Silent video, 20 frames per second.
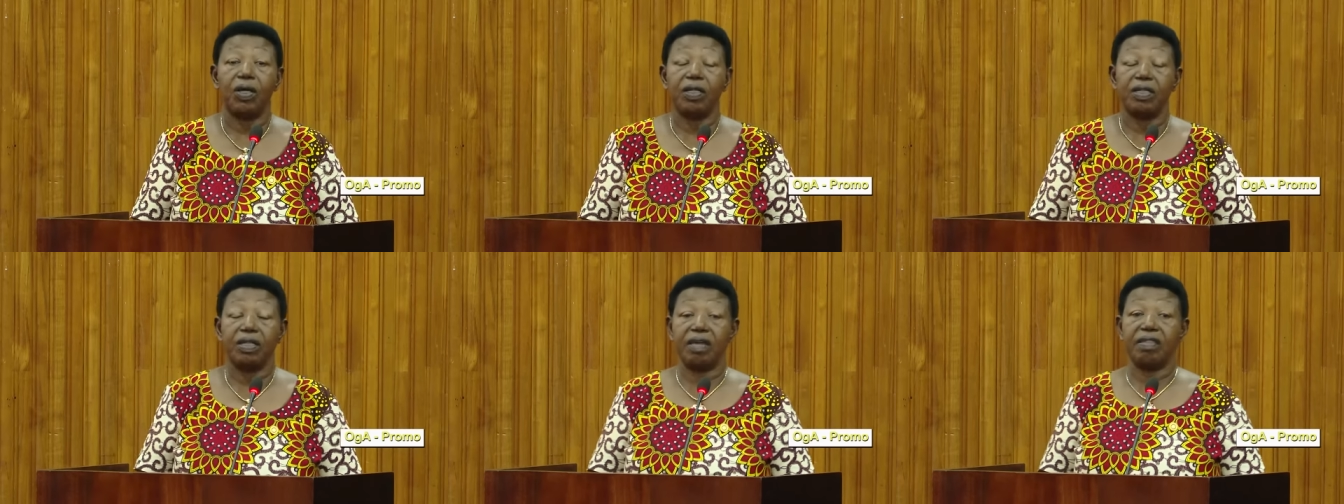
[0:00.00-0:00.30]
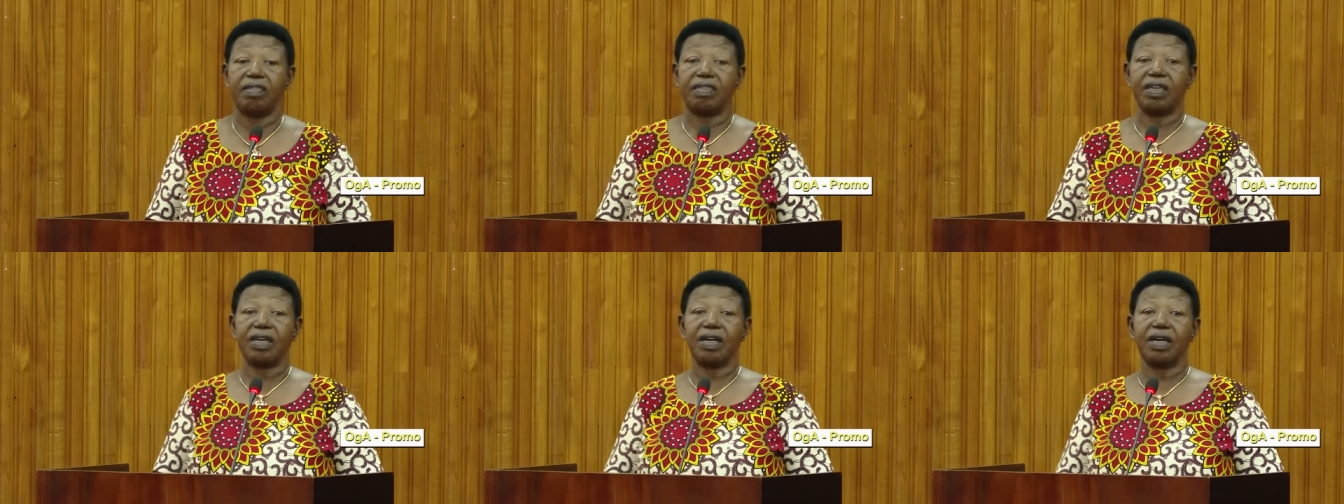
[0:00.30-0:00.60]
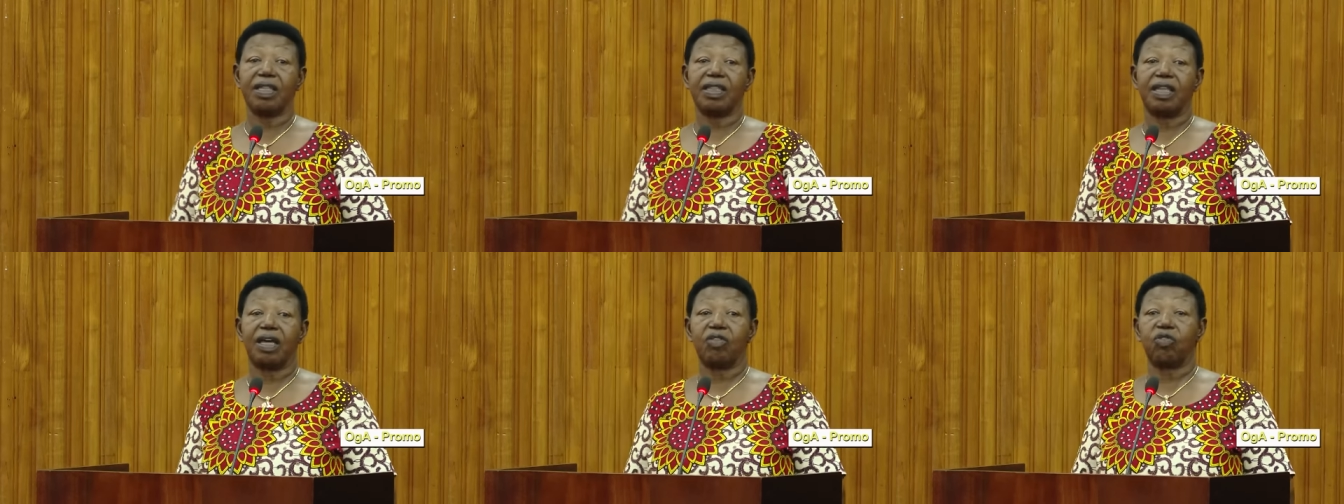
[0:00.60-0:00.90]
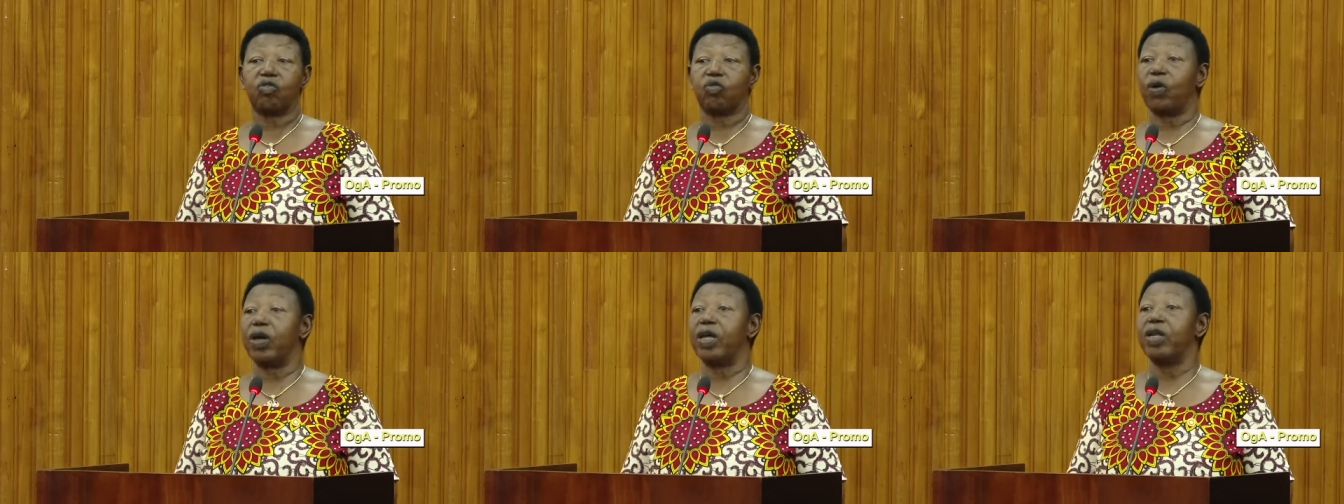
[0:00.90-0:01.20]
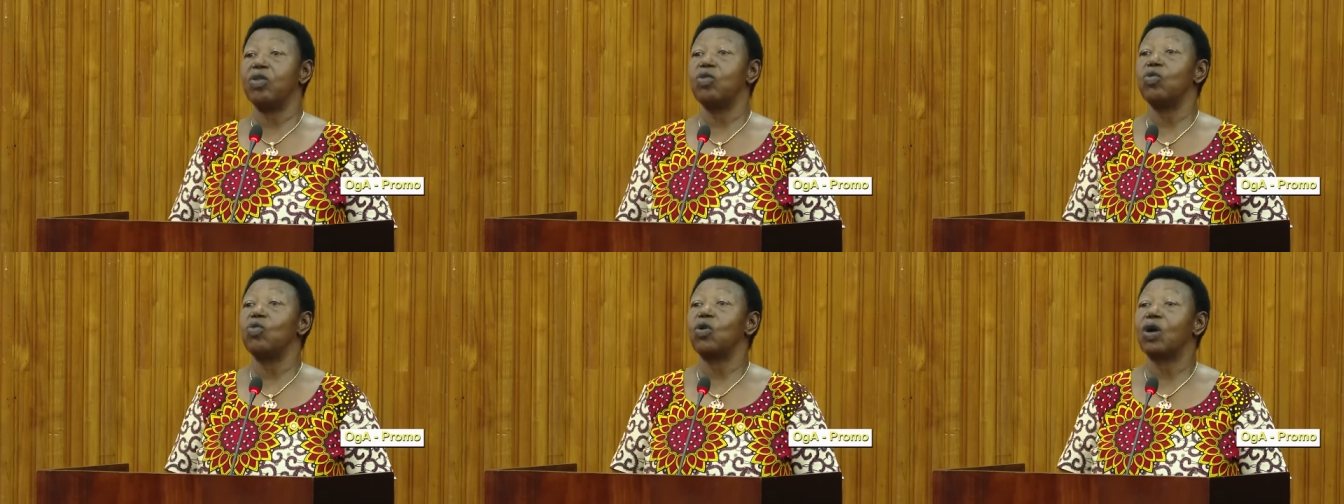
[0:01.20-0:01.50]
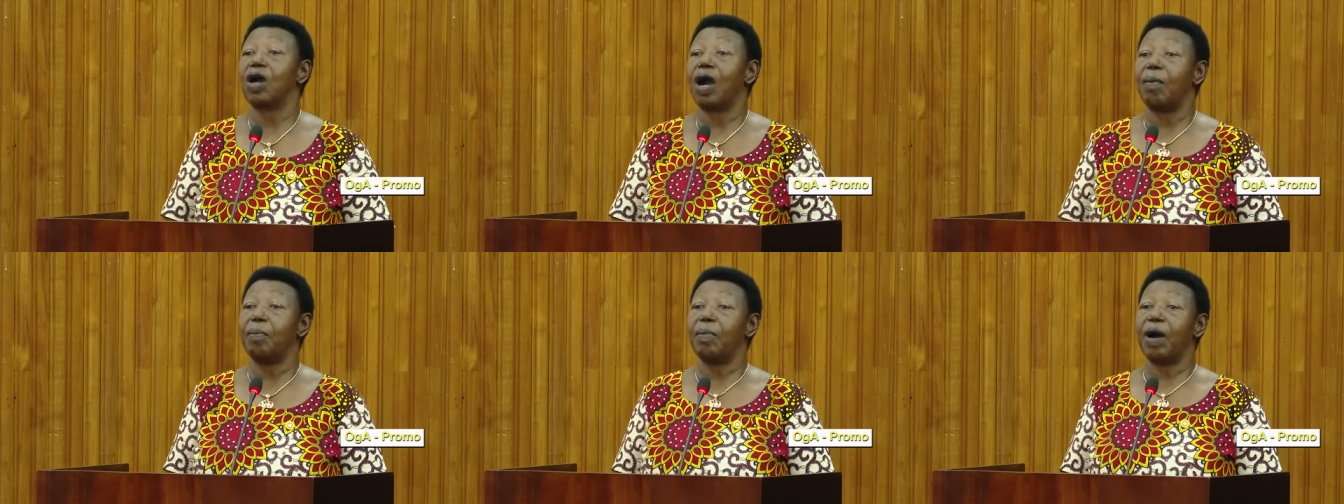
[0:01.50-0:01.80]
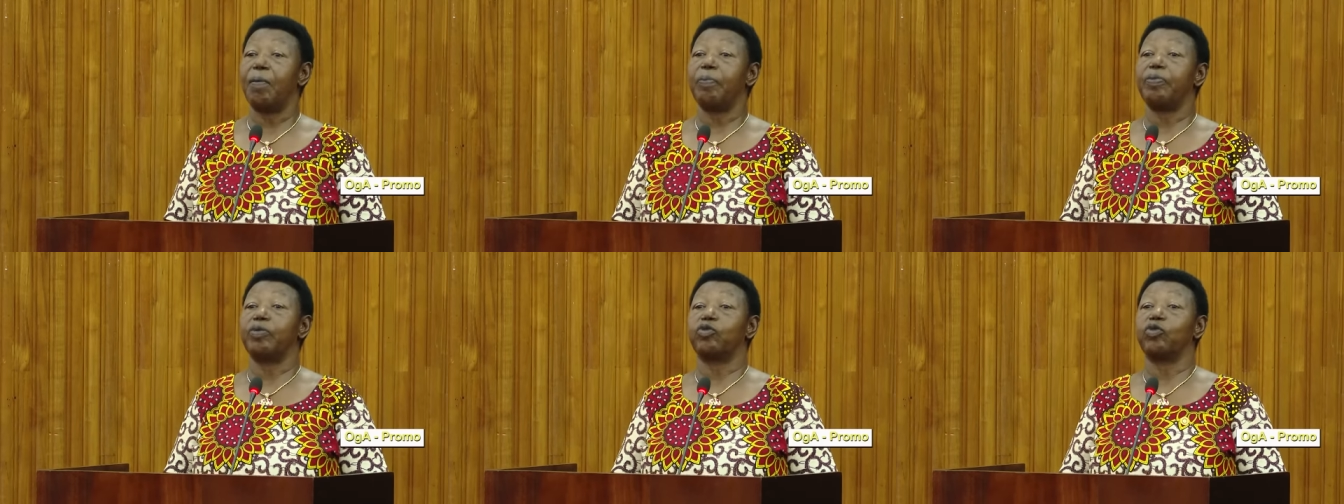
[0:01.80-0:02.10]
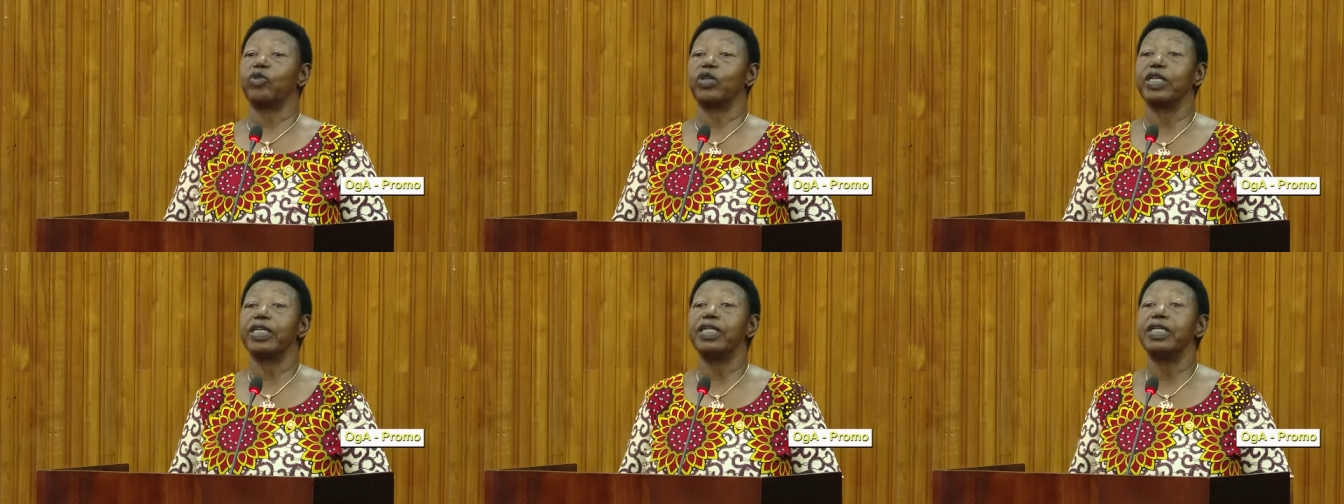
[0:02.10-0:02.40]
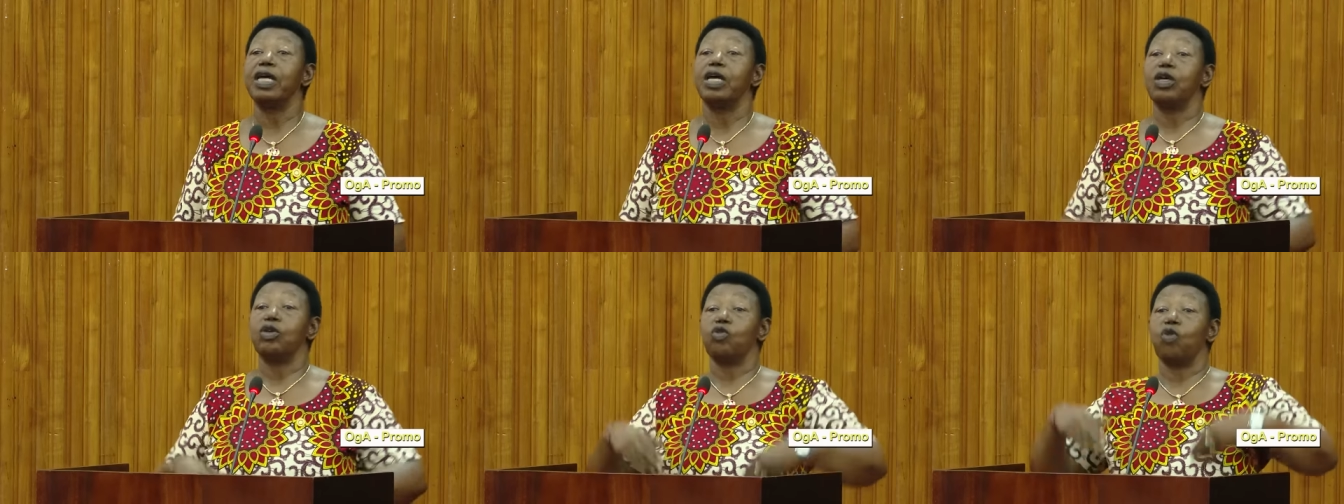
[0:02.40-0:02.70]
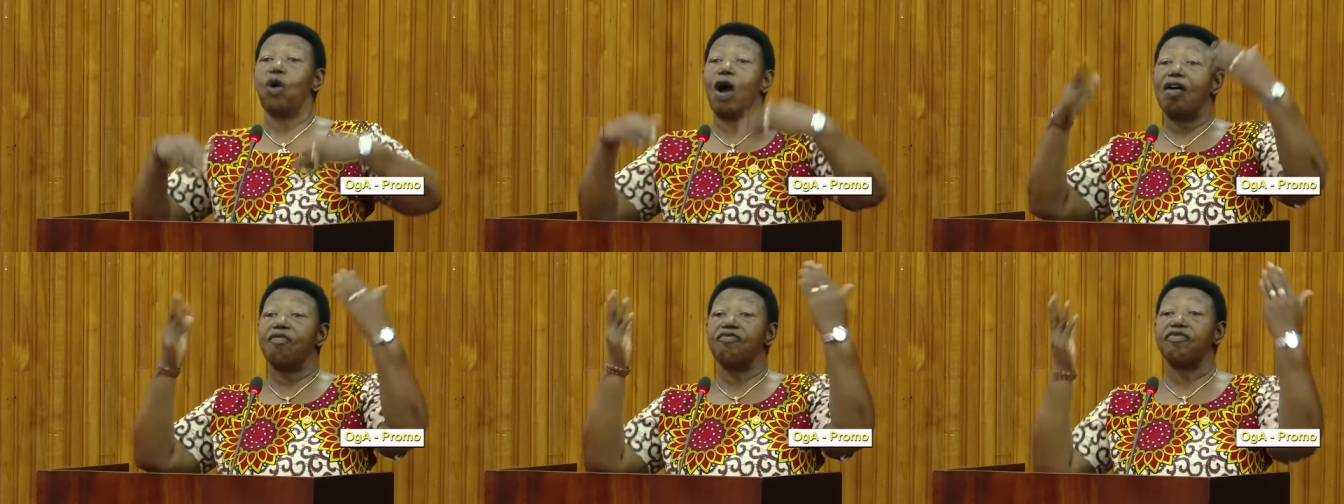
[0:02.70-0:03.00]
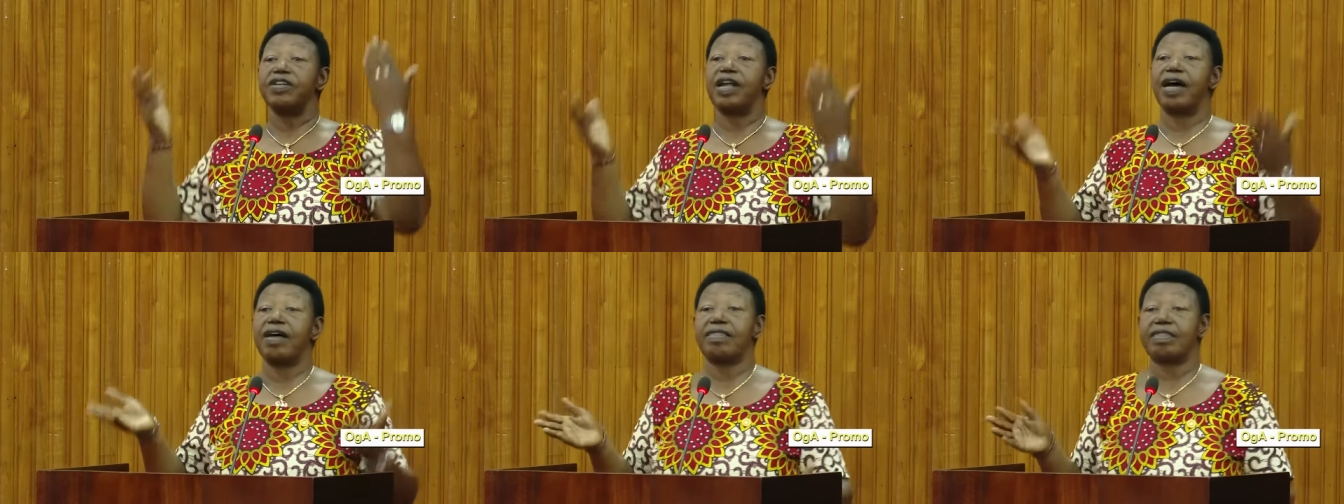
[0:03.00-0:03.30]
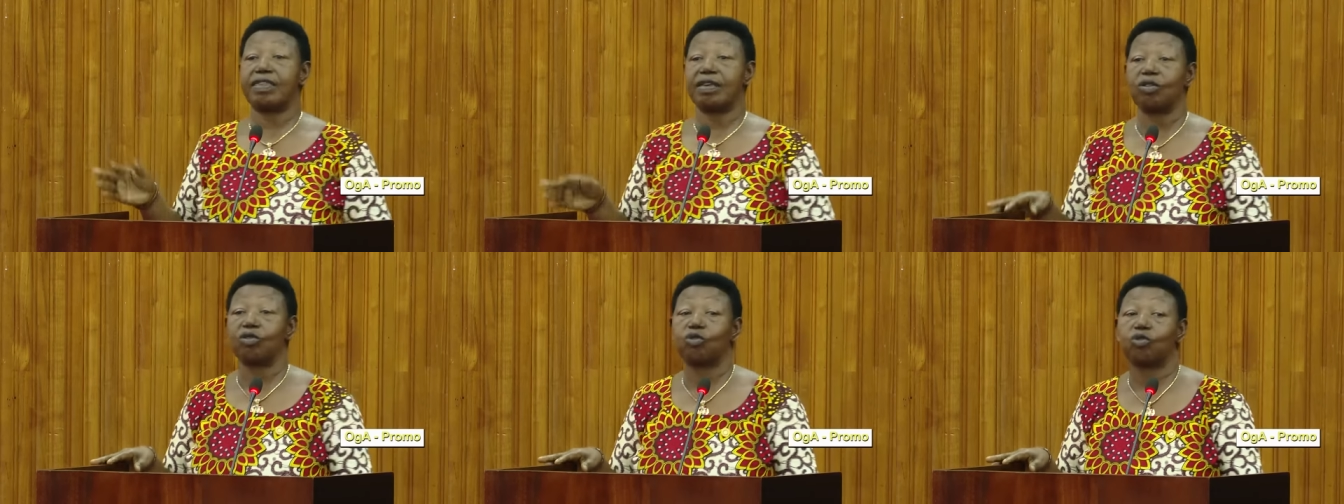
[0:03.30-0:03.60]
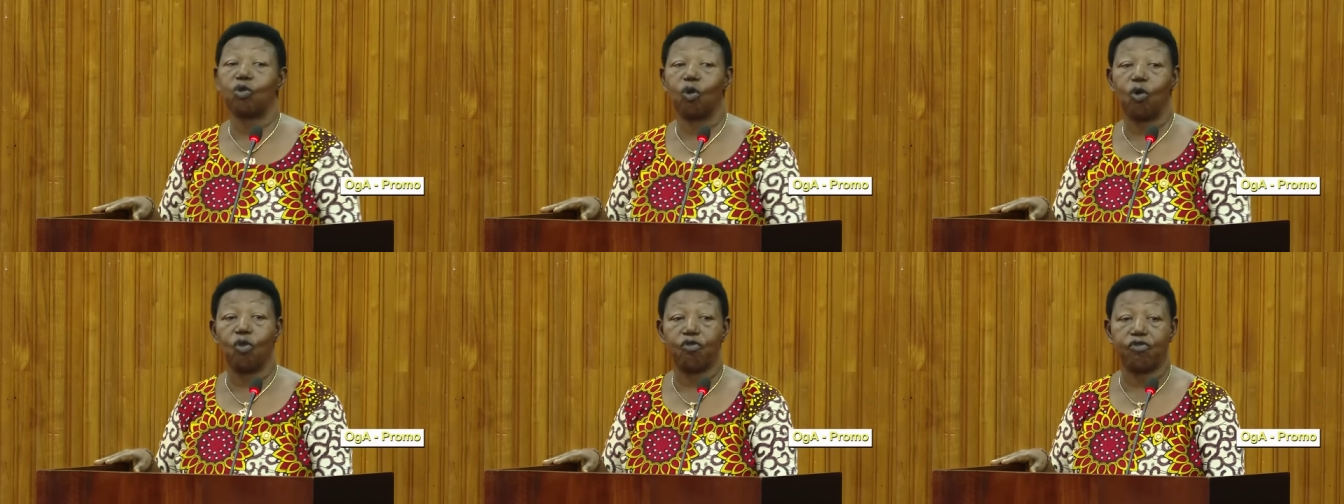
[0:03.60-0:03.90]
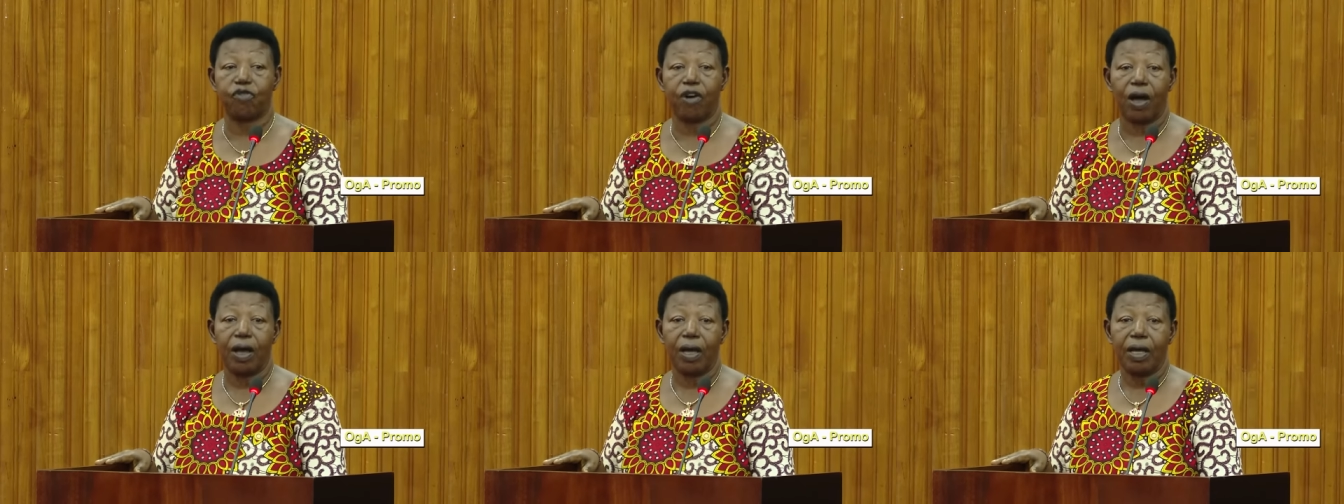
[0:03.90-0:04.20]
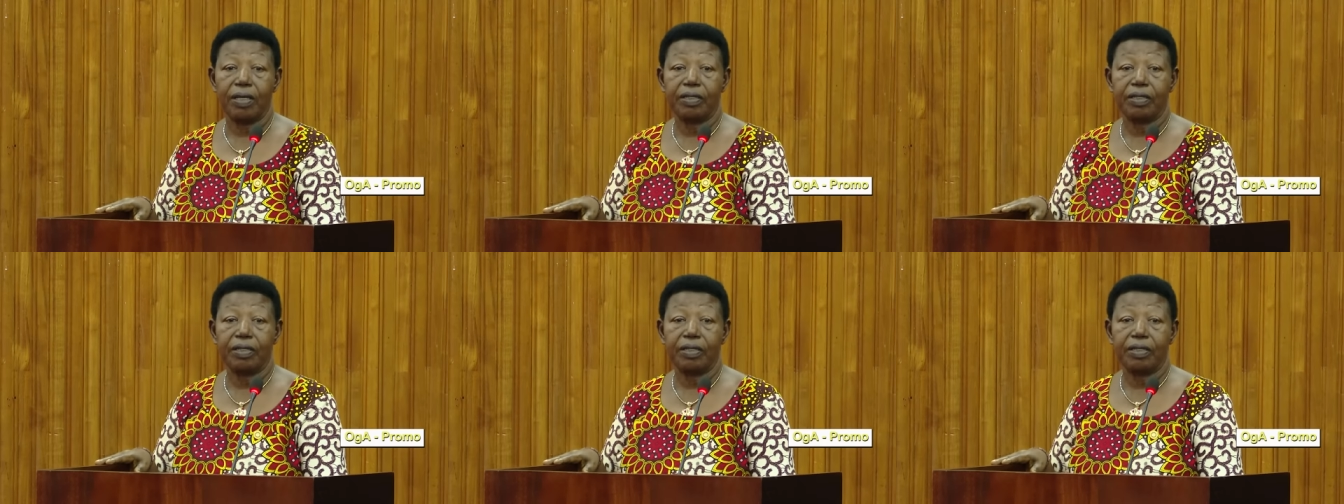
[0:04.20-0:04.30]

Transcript: they think that when you come up to read, you have nothing to offer,